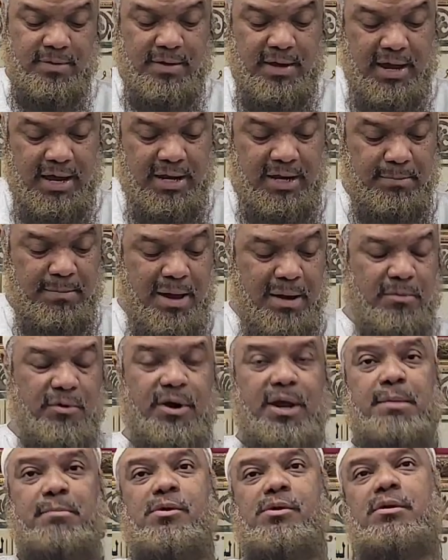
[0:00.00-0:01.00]
And Imam
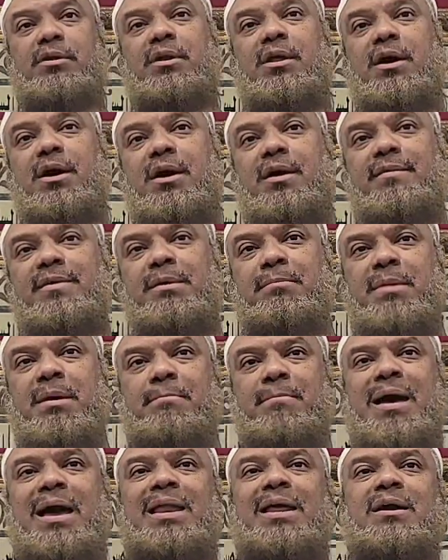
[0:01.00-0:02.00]
Rahimahullah,
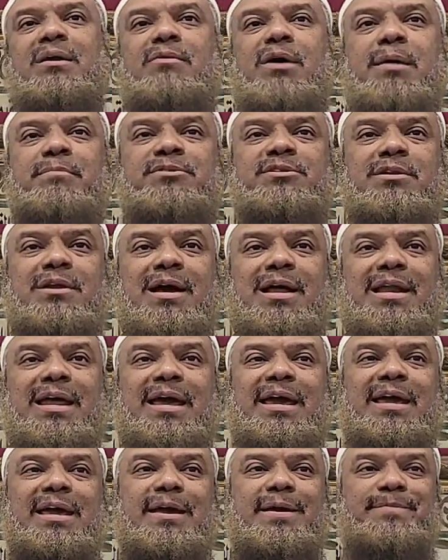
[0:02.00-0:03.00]
Imam Malik Rahmatullah
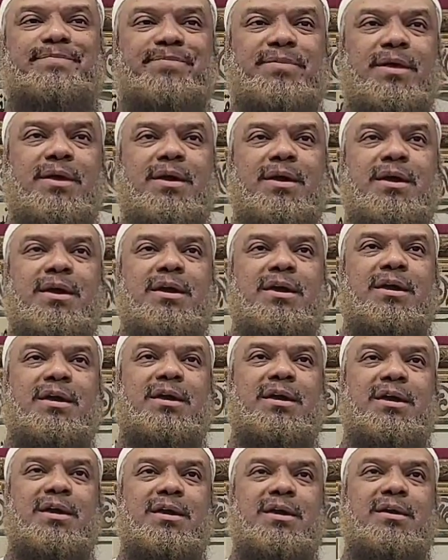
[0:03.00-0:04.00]
alayhi,
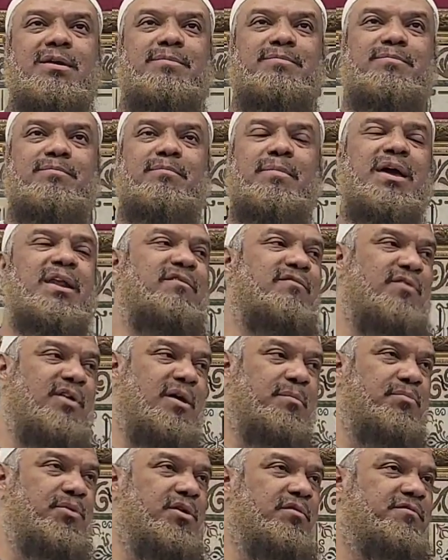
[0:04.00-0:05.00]
he made a
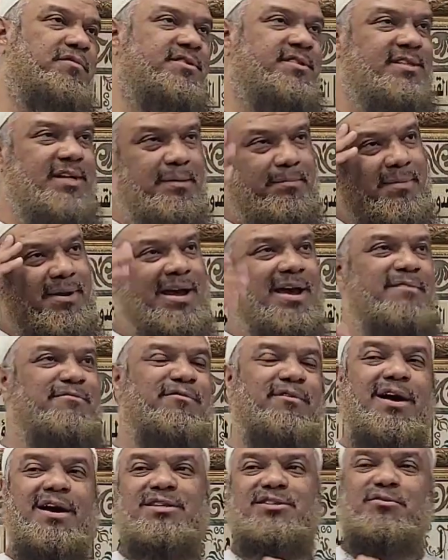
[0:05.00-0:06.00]
very beautiful statement. I
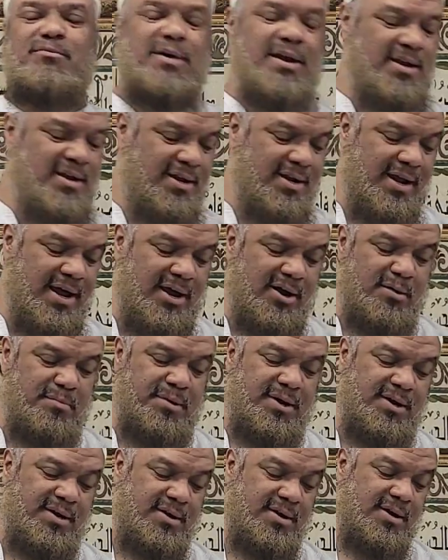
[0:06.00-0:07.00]
forgot to read it in
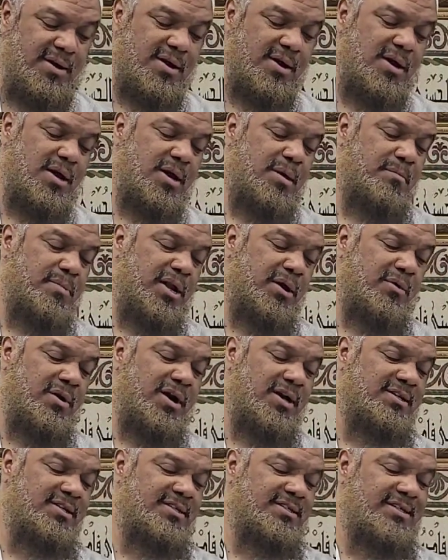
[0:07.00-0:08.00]
Arabic, but he
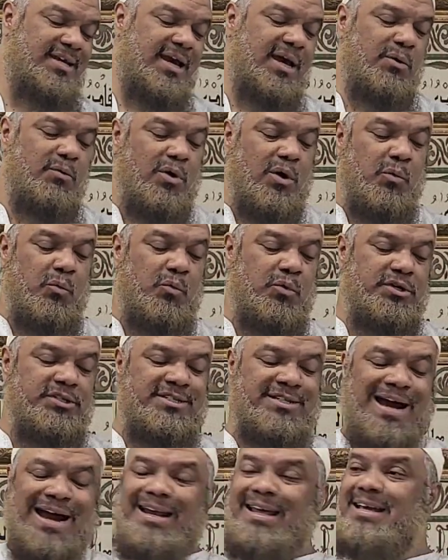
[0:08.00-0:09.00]
went on to say, What
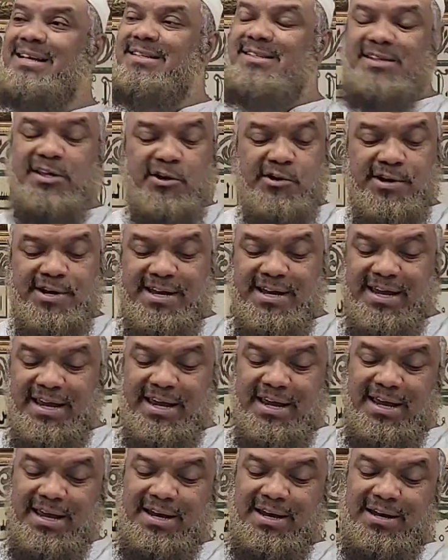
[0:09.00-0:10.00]
was not considered
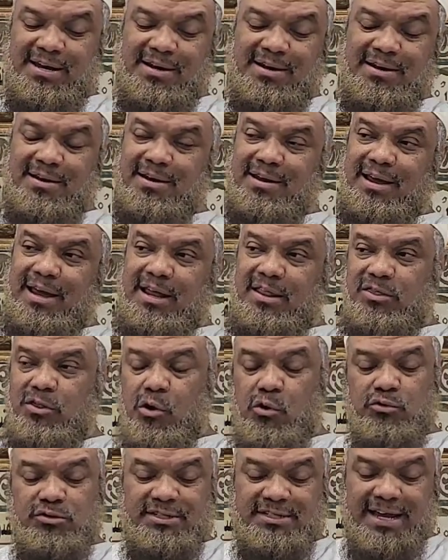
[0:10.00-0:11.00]
deen in
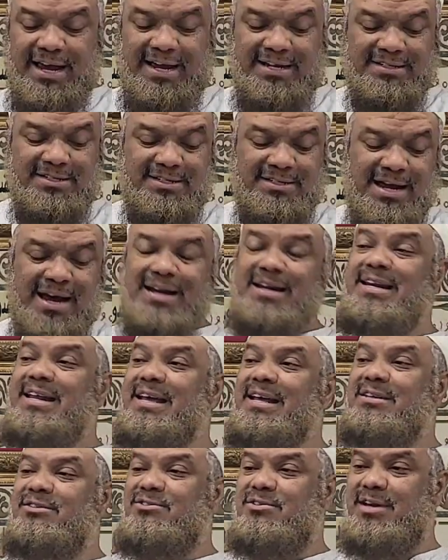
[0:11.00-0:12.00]
those days is not
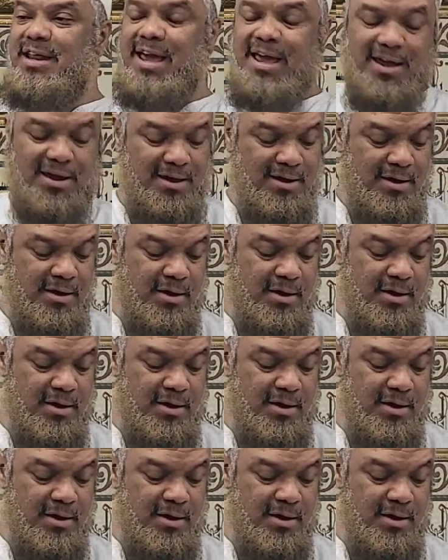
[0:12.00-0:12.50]
deen today.